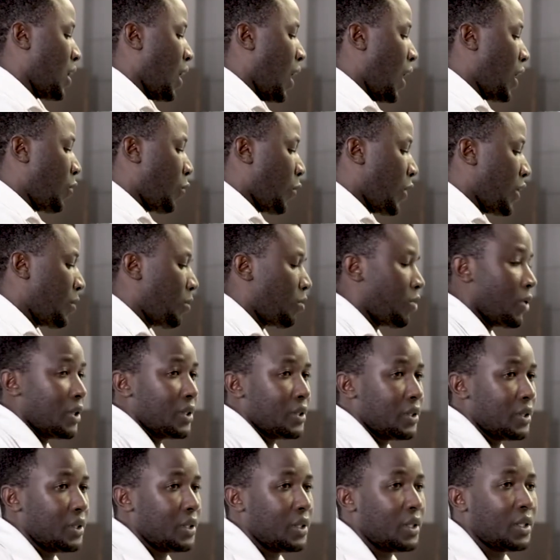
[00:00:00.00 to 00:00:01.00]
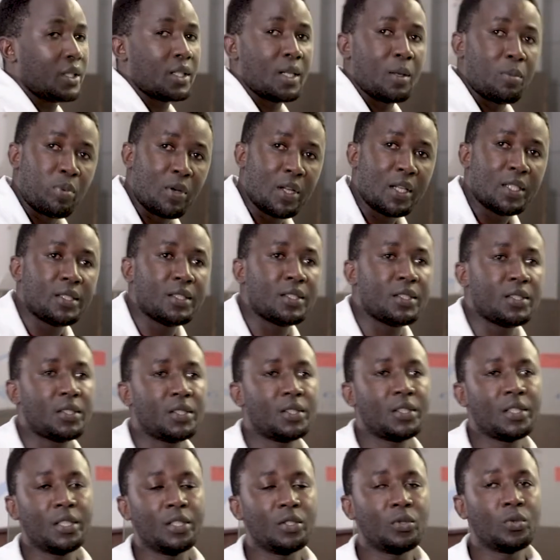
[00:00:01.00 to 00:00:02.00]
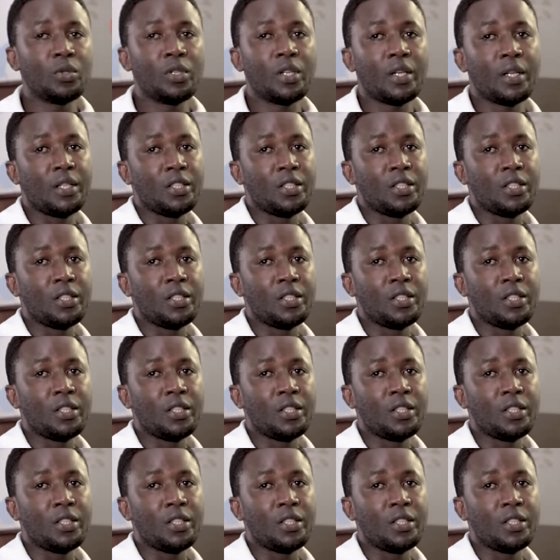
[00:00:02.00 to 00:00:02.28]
and when placing the plates into the